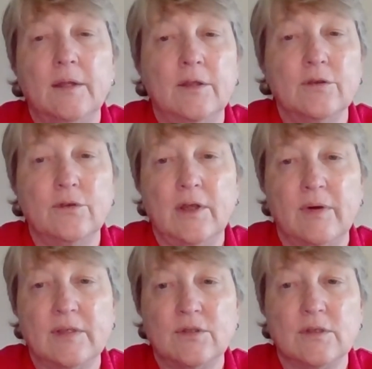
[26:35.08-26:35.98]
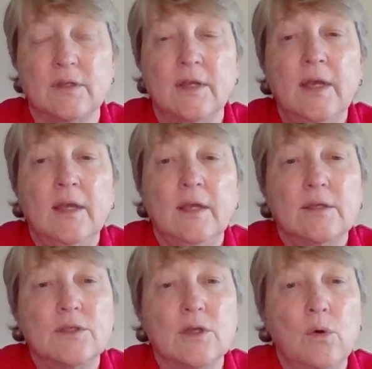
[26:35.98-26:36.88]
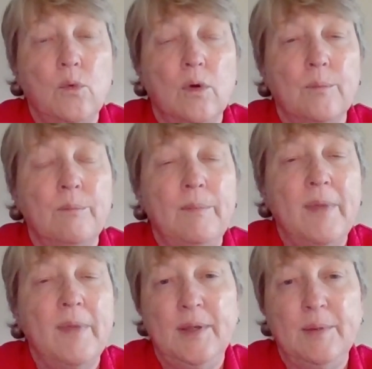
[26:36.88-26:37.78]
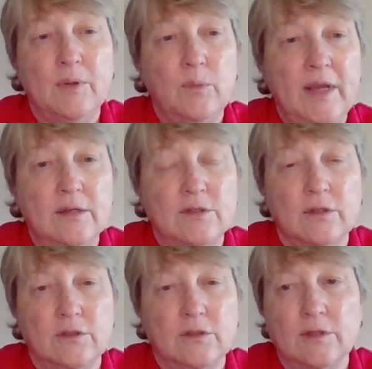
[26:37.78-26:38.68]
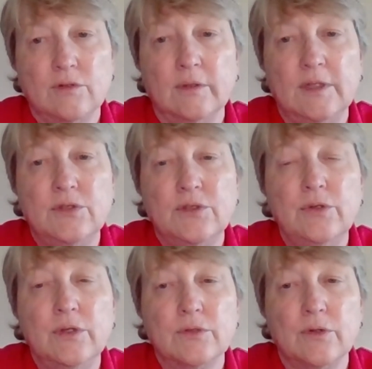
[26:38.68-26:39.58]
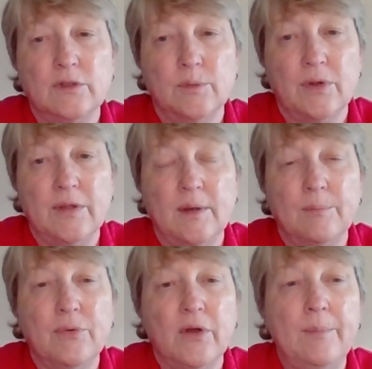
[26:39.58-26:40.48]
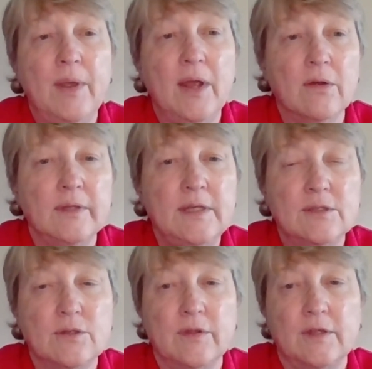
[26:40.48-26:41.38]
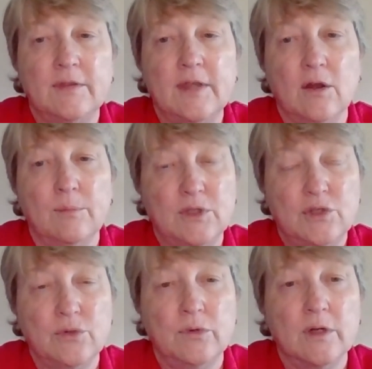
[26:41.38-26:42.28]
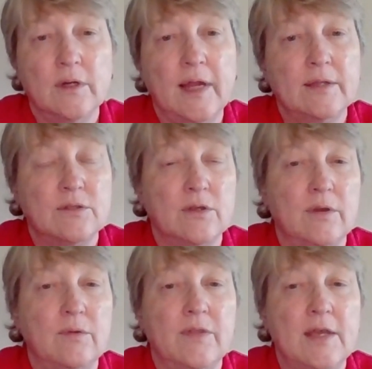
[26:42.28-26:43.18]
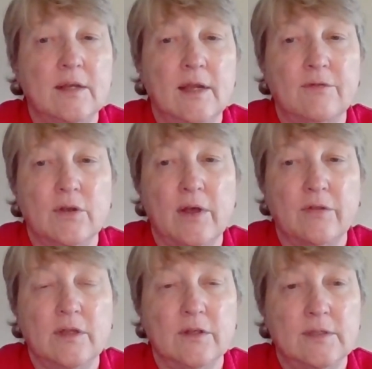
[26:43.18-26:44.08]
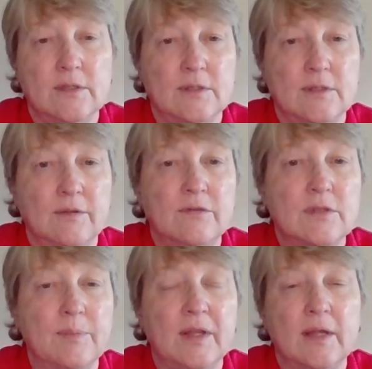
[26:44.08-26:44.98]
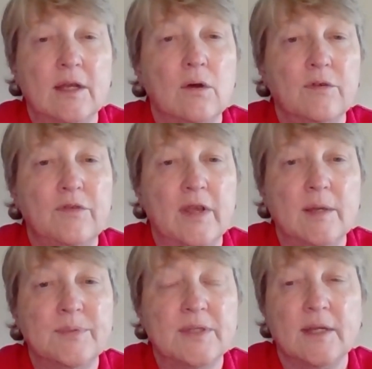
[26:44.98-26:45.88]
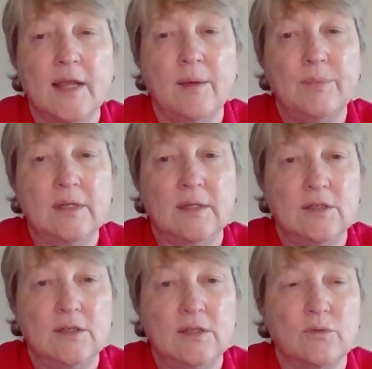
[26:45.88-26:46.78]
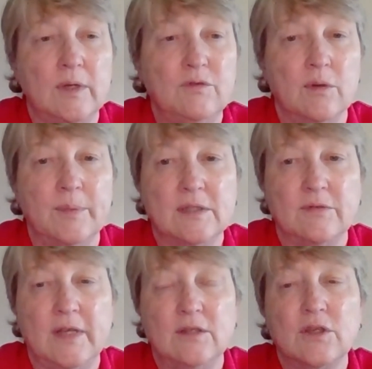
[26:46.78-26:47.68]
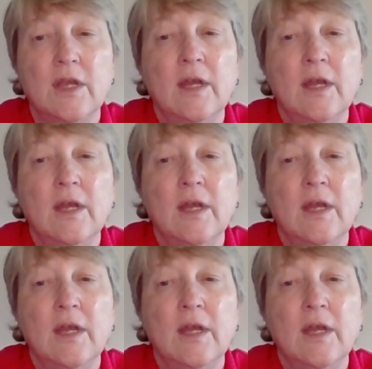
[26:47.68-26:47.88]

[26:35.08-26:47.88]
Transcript: Another great question. So many people wait until the dogs are at least 2 years old to breed them, primarily so that they are mature and so that they can have their health clearances done, something like OFA hips that can't be done until 24 months of age.